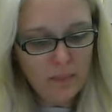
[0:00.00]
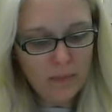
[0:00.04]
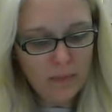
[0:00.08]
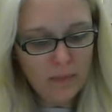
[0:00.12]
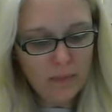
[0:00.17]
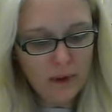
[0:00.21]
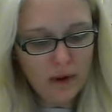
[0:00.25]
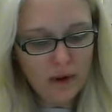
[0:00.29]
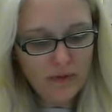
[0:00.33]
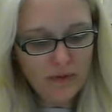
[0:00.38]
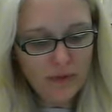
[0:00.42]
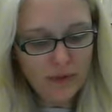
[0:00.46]

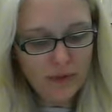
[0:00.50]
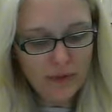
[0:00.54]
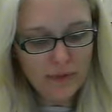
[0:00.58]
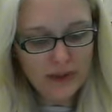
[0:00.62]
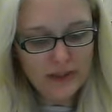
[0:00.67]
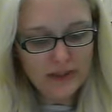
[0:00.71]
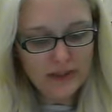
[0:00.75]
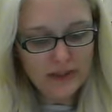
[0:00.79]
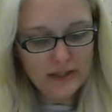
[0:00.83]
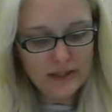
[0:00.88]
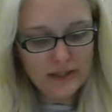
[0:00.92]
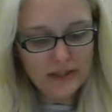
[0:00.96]
Buffalo
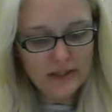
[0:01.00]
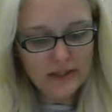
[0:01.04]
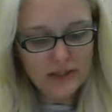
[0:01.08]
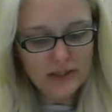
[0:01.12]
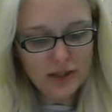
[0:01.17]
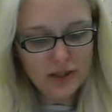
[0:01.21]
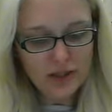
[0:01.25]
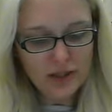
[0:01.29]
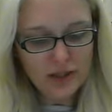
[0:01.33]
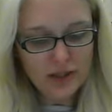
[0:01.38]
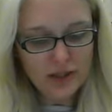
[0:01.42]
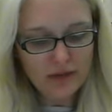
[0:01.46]
residents
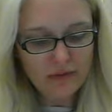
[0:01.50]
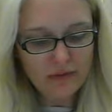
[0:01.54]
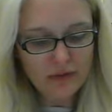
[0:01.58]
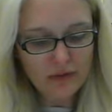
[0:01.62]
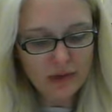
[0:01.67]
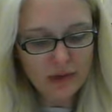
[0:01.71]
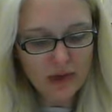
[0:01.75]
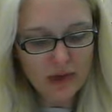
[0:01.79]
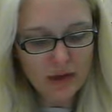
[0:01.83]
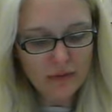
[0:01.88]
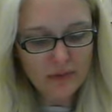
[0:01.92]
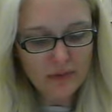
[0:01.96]

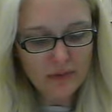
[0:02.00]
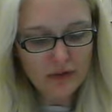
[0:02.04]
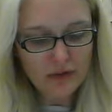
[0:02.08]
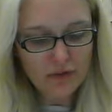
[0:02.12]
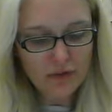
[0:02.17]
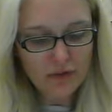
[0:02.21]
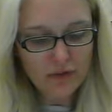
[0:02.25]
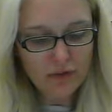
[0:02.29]
shoveled up to